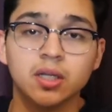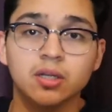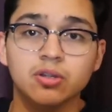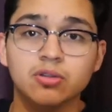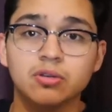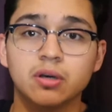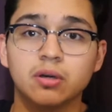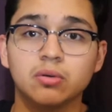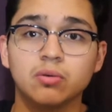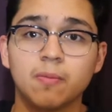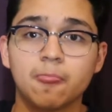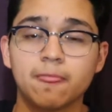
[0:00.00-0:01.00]
you know,
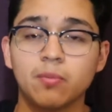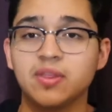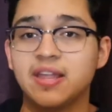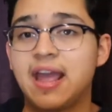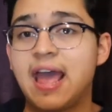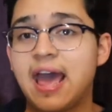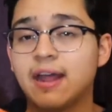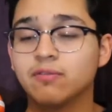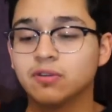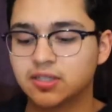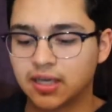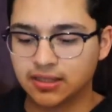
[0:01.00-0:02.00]
when they
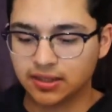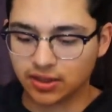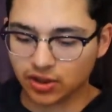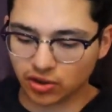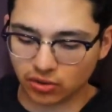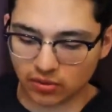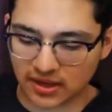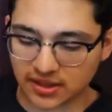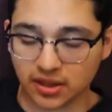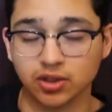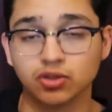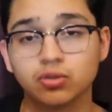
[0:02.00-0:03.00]
advertised this shoe as
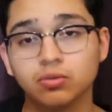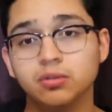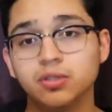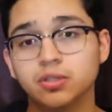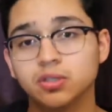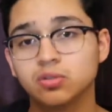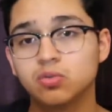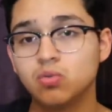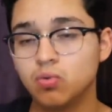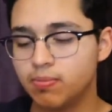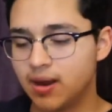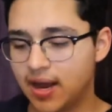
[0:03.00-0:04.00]
a true to your school
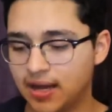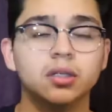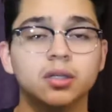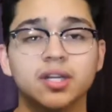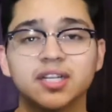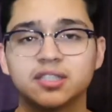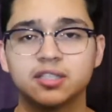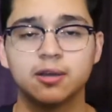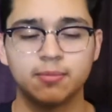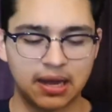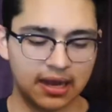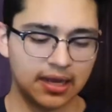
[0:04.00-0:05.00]
pack. Next up,
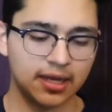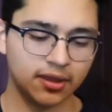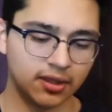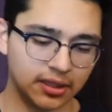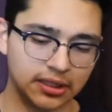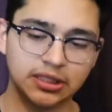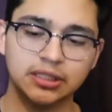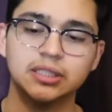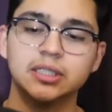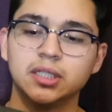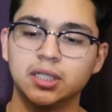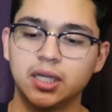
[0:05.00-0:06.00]
I got the
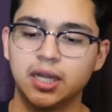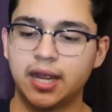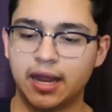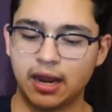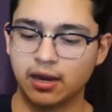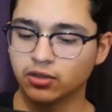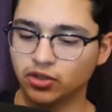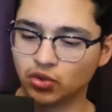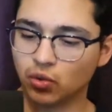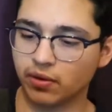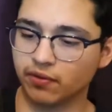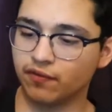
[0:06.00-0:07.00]
Air
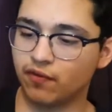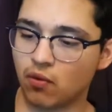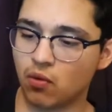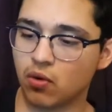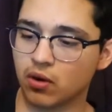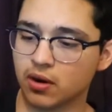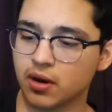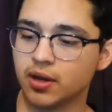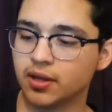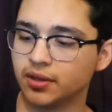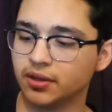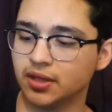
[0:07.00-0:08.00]
Jordan 4.
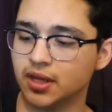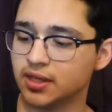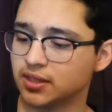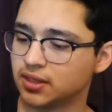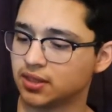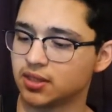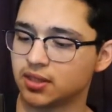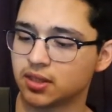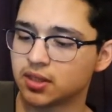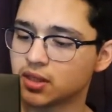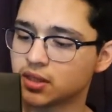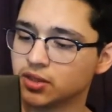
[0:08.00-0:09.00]
This
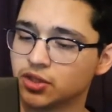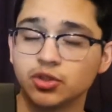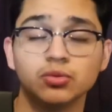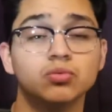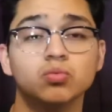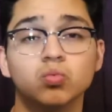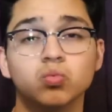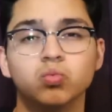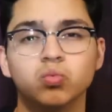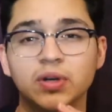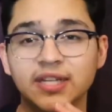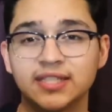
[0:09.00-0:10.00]
shoe
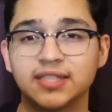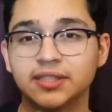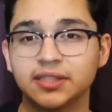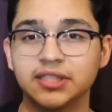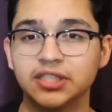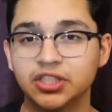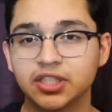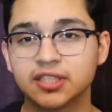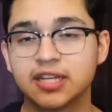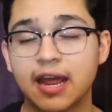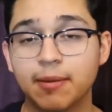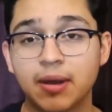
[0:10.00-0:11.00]
recently just
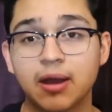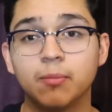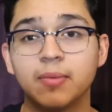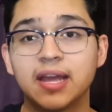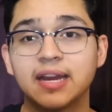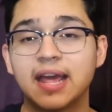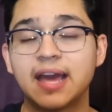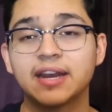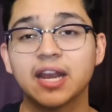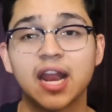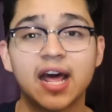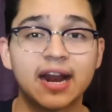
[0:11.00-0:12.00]
came out, man. Had a
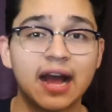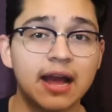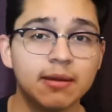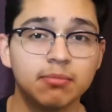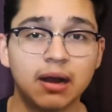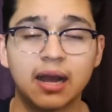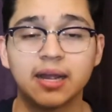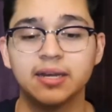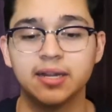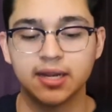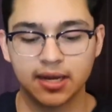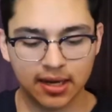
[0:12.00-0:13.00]
lot of hype behind
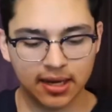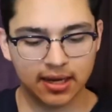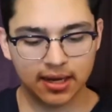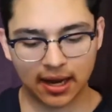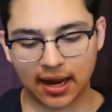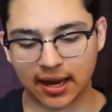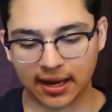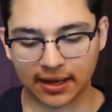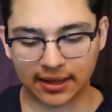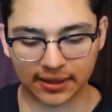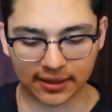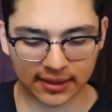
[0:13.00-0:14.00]
it,
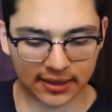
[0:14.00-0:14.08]
and